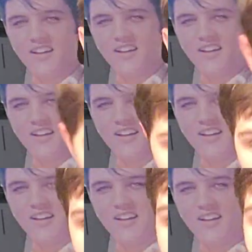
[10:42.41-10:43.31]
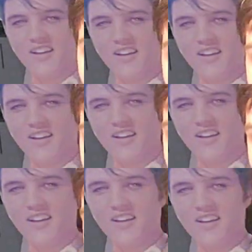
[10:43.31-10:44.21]

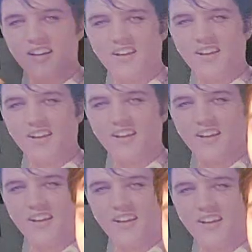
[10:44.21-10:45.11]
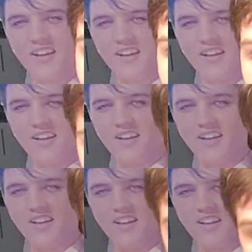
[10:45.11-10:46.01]

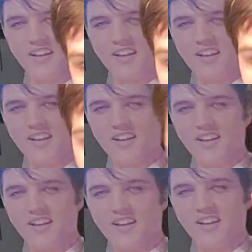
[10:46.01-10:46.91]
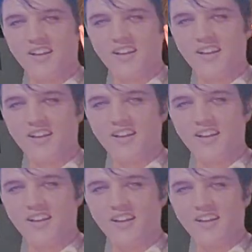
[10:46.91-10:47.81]

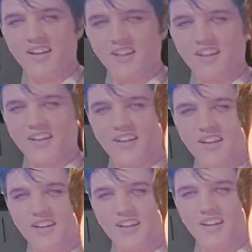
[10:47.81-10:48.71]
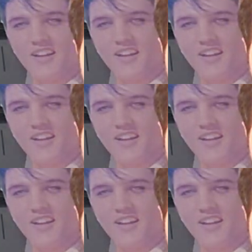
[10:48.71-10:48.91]
No words are spoken by the person on screen.